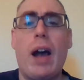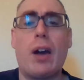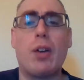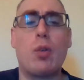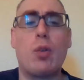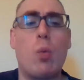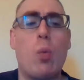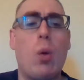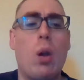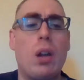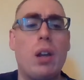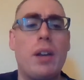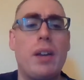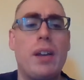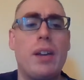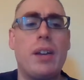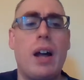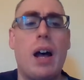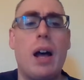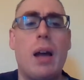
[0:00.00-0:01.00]
quality
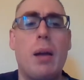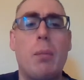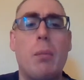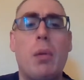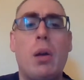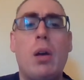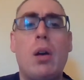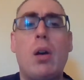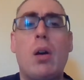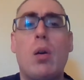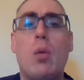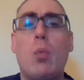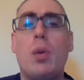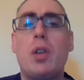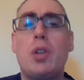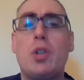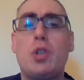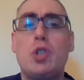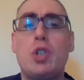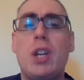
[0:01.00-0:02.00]
time
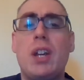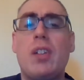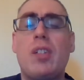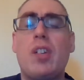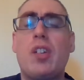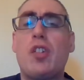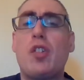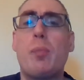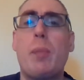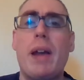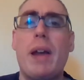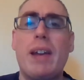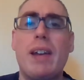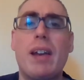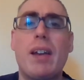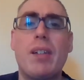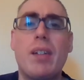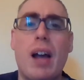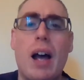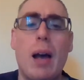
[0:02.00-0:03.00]
with Jesus, spending
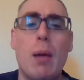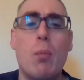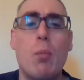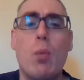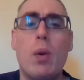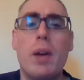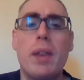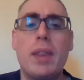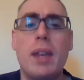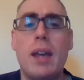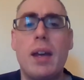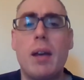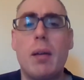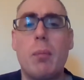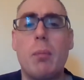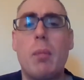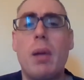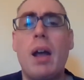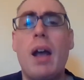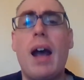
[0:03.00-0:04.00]
time with him,
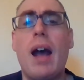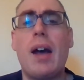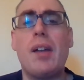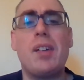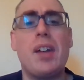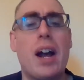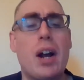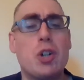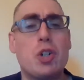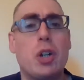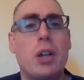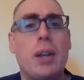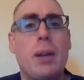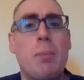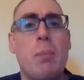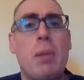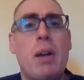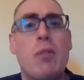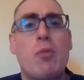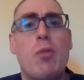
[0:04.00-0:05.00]
has actually
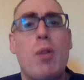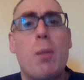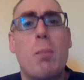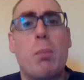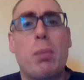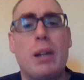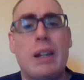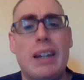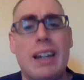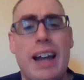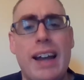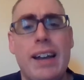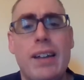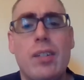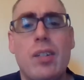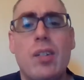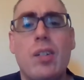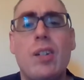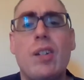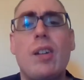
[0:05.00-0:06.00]
been
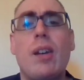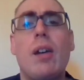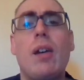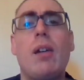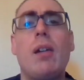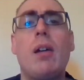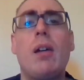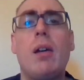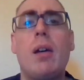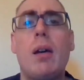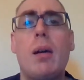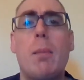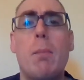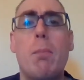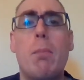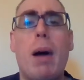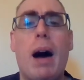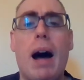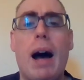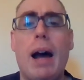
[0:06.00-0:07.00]
replaced
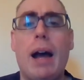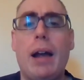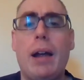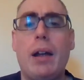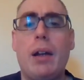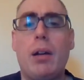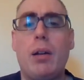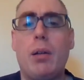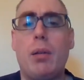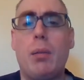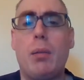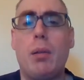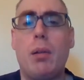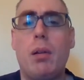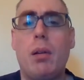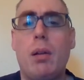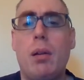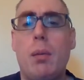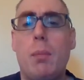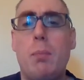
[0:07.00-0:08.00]
by
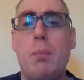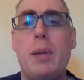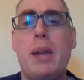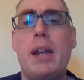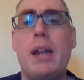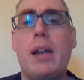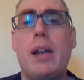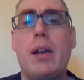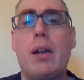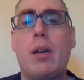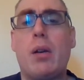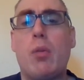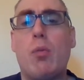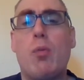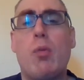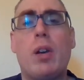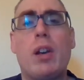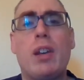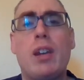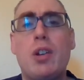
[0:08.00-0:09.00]
being
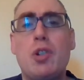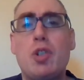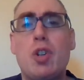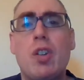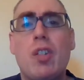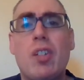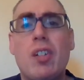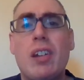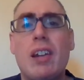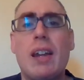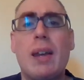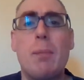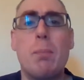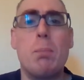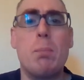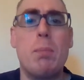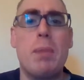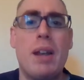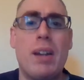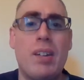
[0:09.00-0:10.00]
religiously
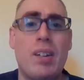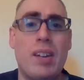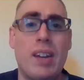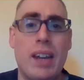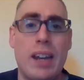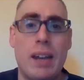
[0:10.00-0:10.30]
busy.